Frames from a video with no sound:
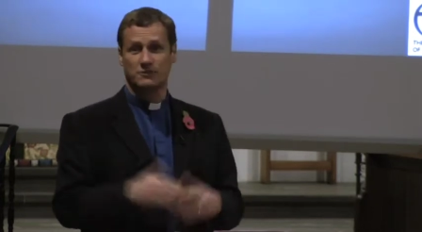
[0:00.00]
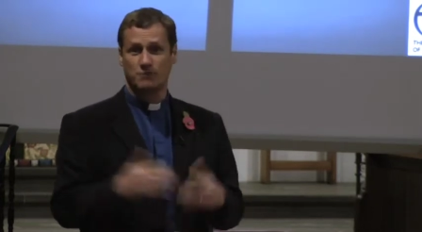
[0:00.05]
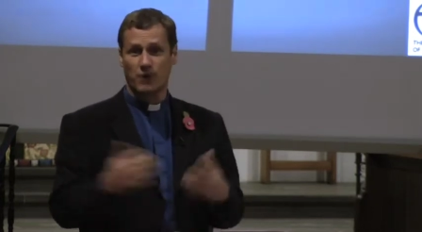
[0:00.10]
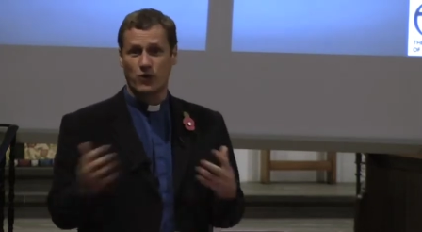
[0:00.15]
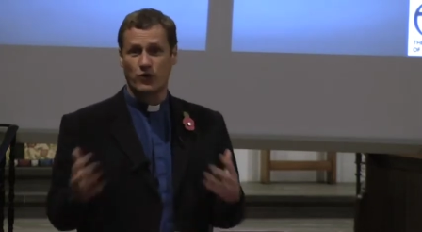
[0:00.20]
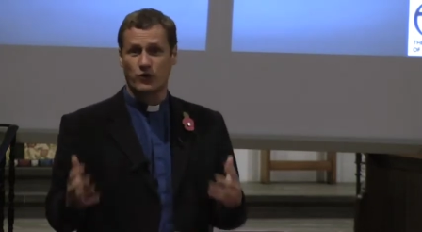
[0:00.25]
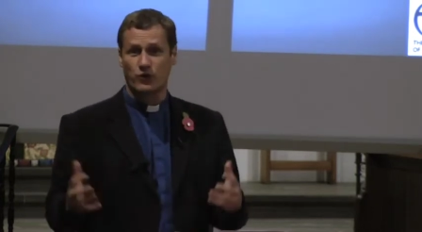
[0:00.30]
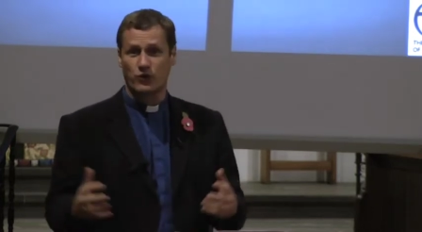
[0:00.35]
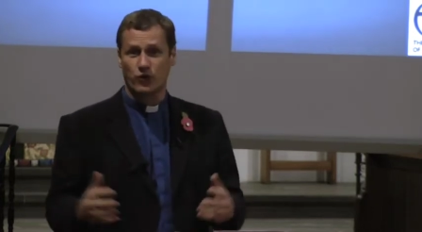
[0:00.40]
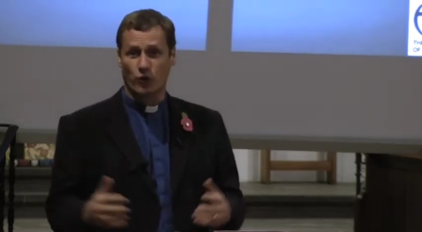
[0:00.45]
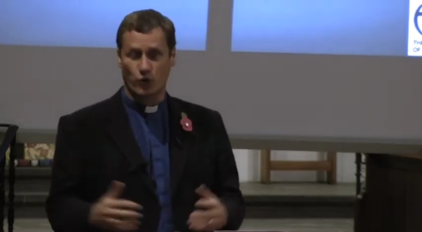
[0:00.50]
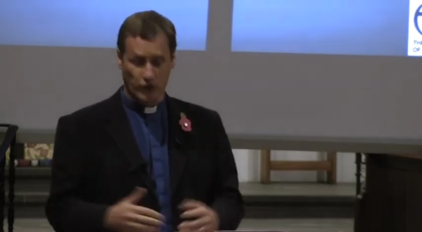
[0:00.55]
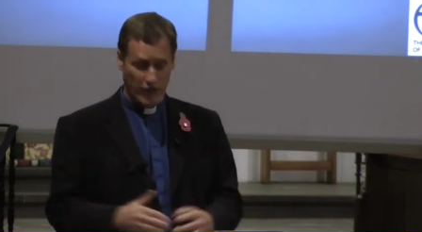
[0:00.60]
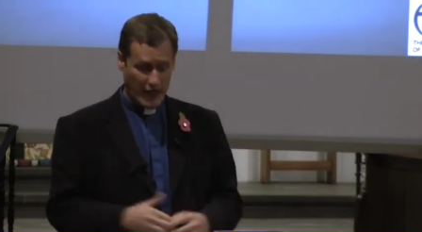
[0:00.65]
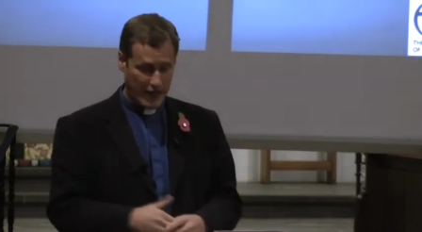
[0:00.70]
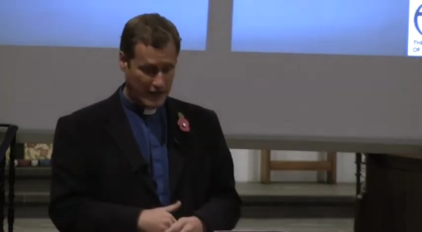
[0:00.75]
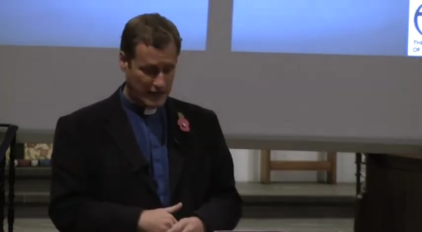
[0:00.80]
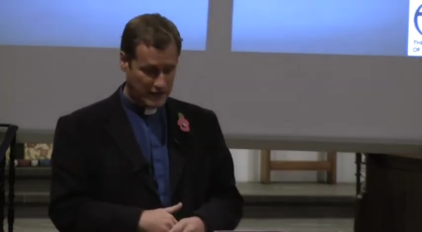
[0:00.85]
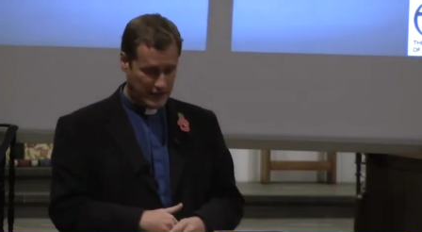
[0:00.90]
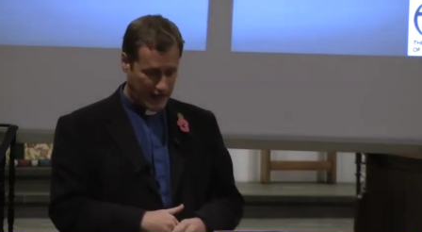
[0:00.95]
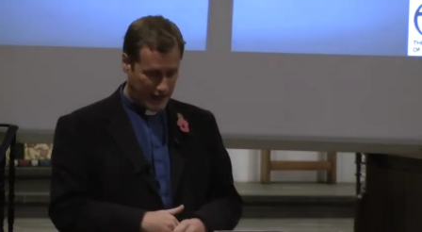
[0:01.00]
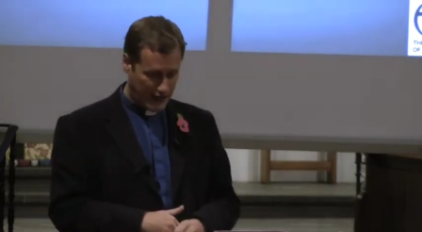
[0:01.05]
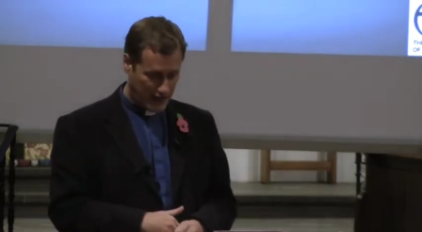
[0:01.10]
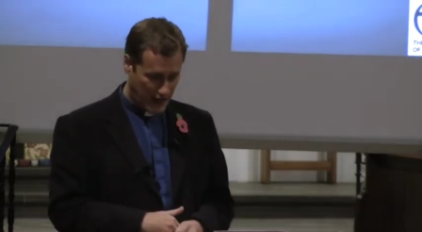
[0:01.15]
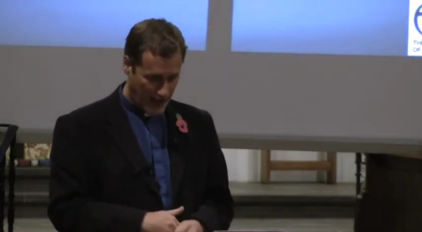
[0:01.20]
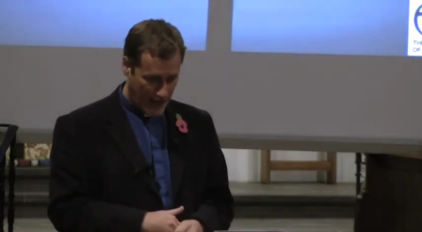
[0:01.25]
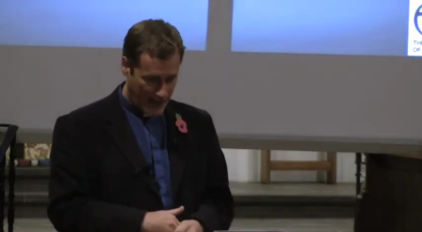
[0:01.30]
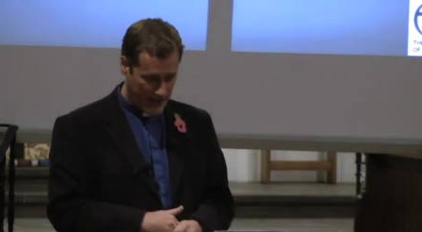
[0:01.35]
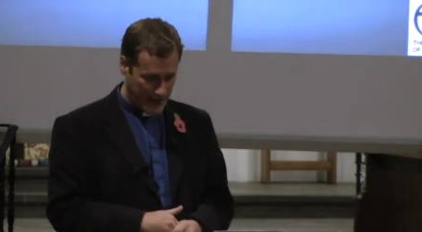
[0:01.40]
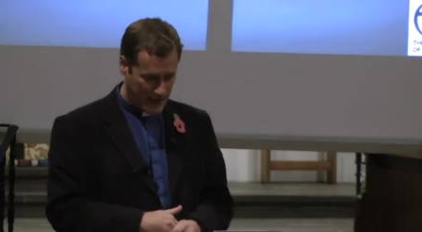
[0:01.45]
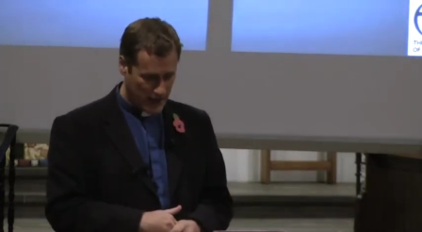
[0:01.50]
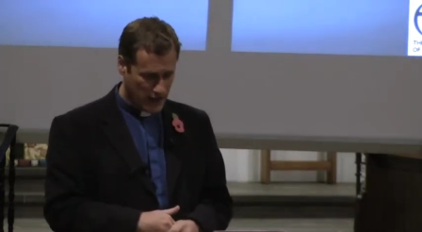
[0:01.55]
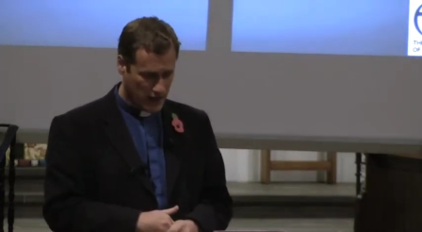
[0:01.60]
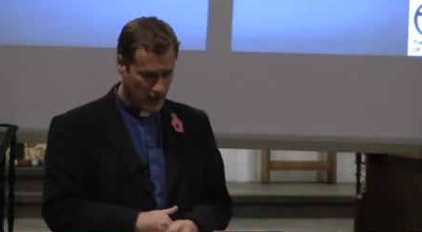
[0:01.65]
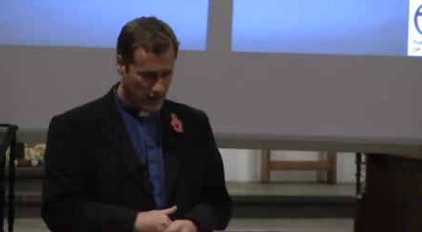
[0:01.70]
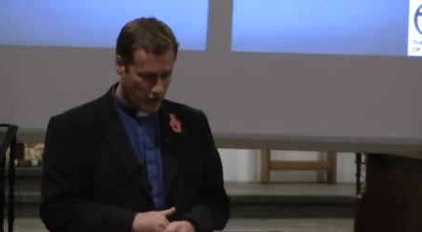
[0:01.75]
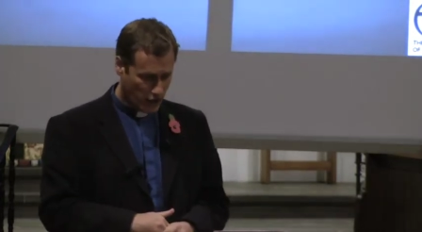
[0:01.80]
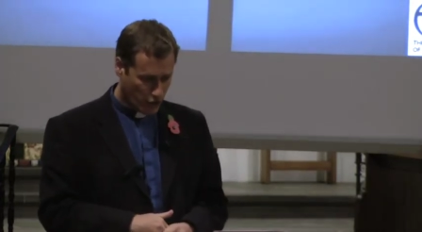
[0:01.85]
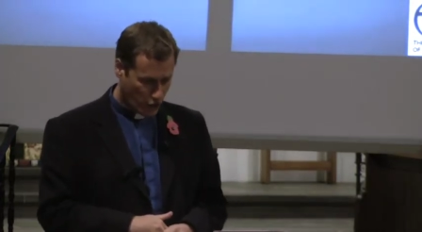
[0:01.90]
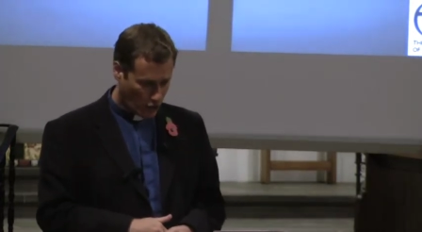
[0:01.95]
both ordained and lay,
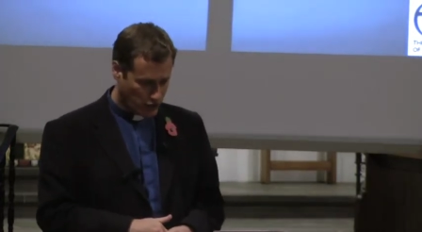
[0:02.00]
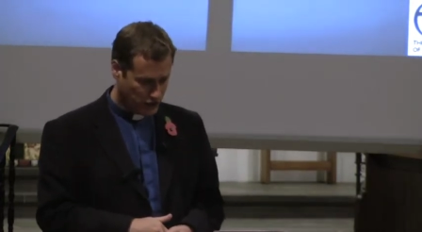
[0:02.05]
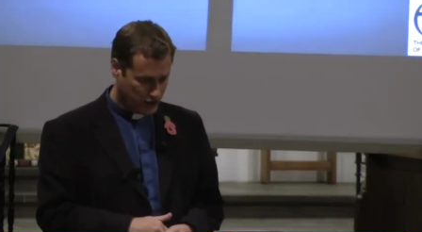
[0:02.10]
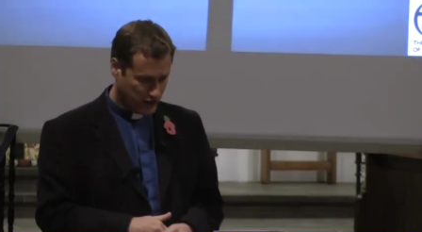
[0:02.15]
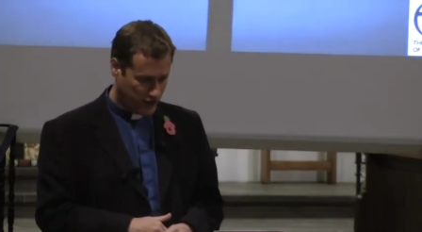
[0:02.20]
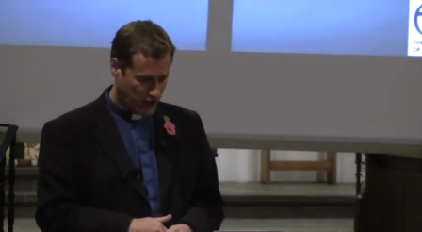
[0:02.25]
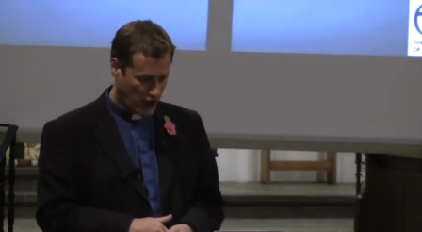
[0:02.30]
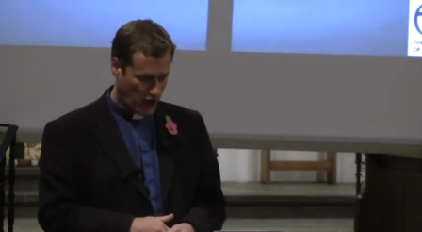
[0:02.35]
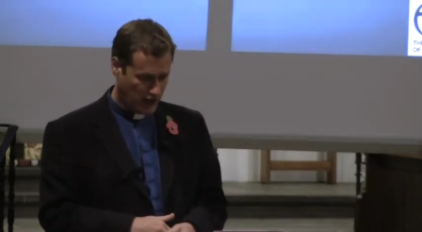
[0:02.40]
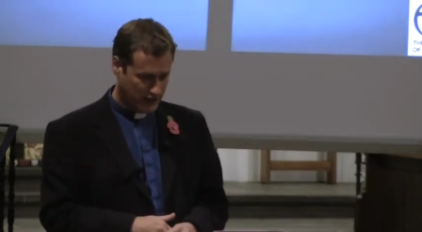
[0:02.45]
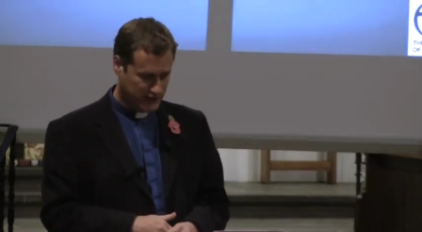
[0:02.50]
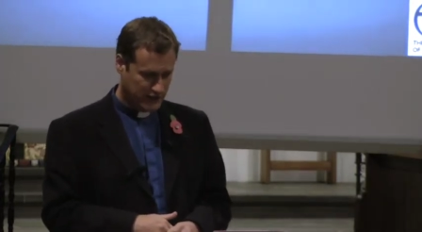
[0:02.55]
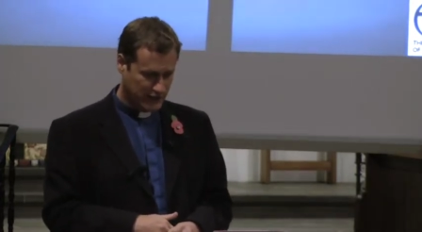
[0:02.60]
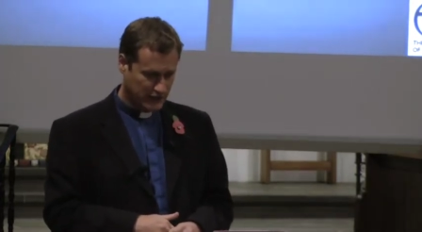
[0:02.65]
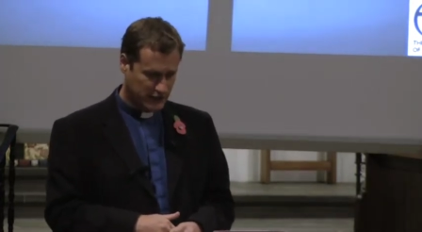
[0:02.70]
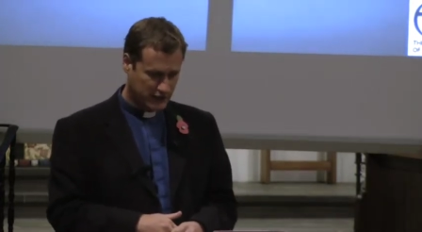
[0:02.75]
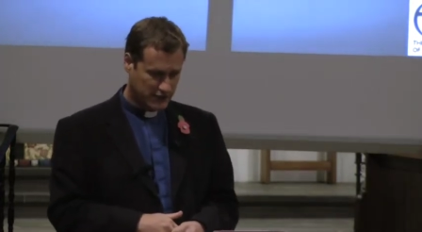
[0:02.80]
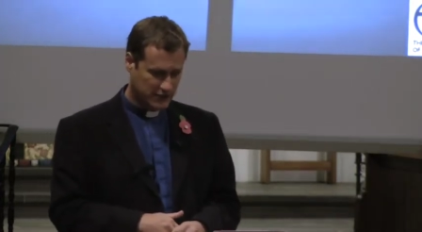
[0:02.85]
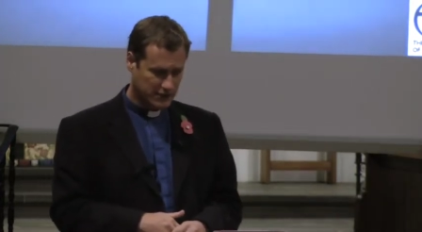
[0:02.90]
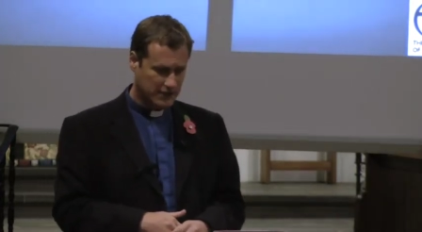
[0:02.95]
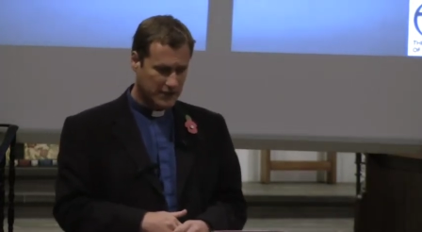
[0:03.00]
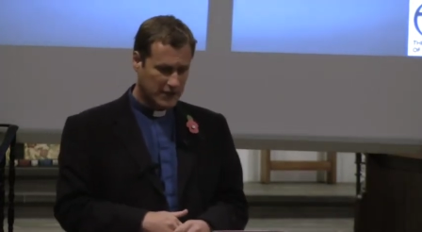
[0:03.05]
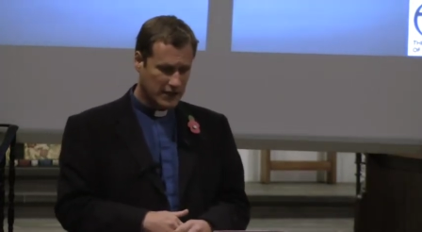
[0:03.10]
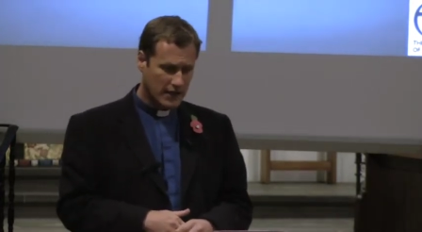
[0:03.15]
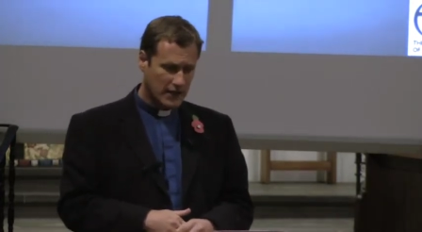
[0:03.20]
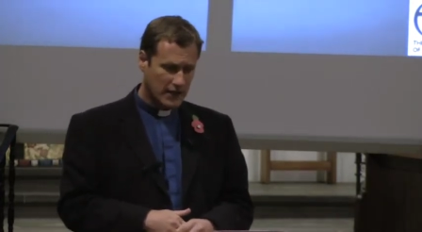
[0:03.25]
across the diocese.